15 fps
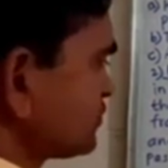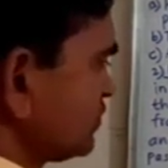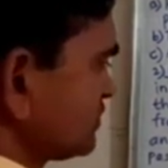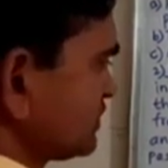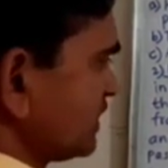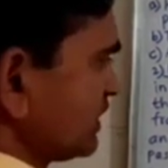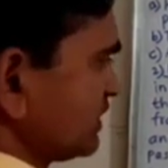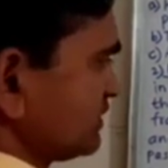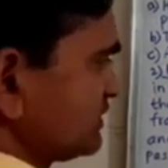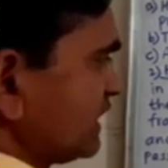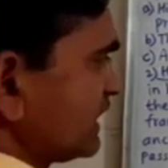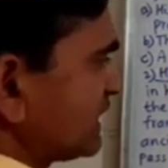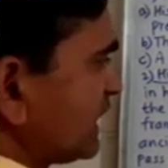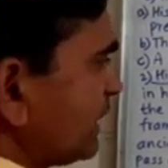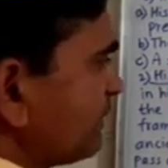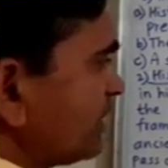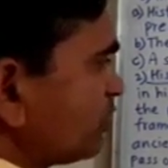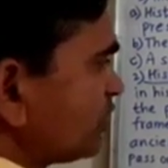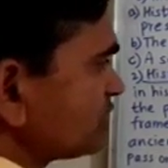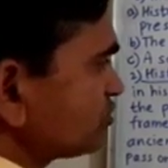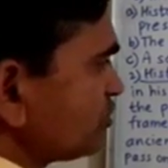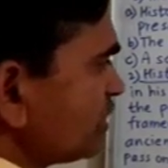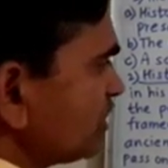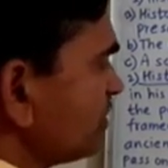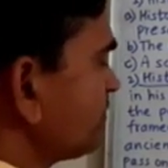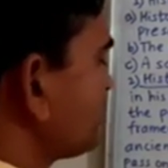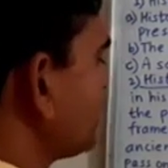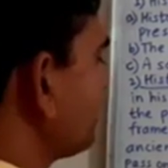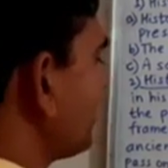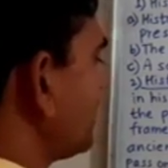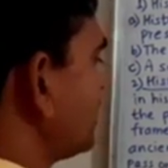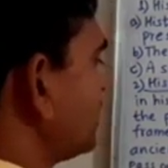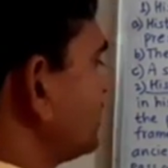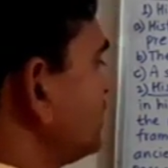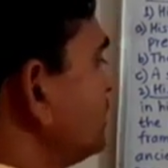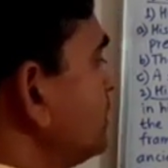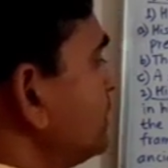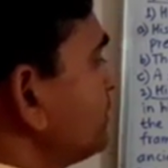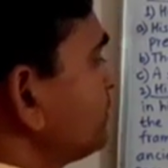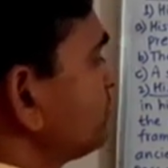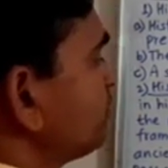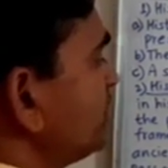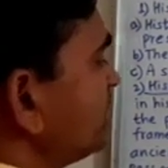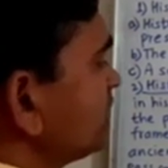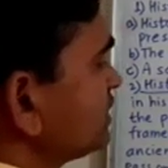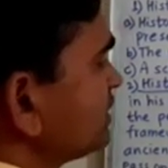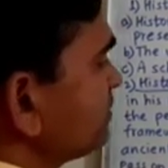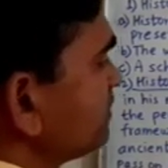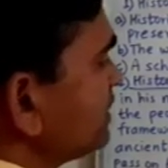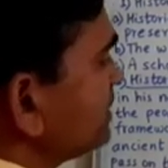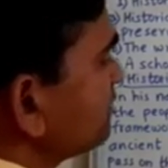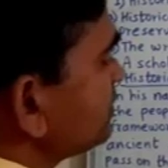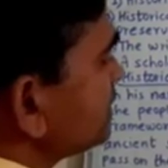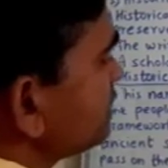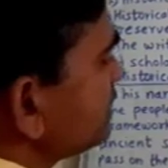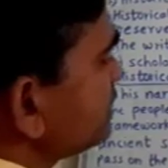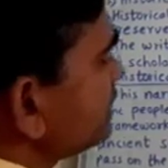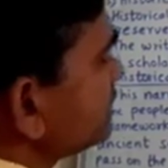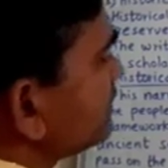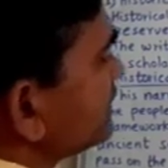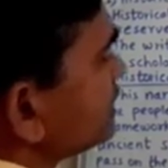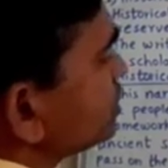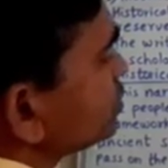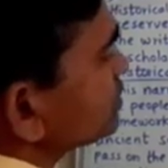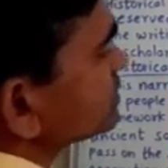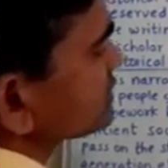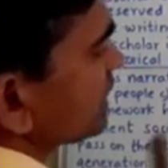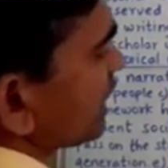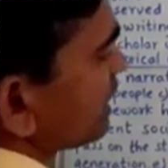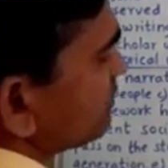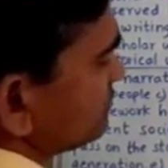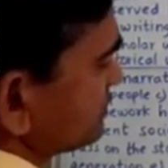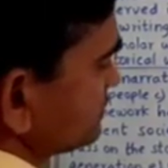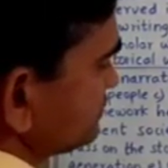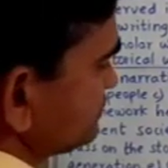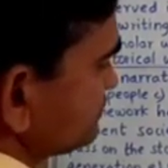society, that time it was not prevalent, but the people living in those times,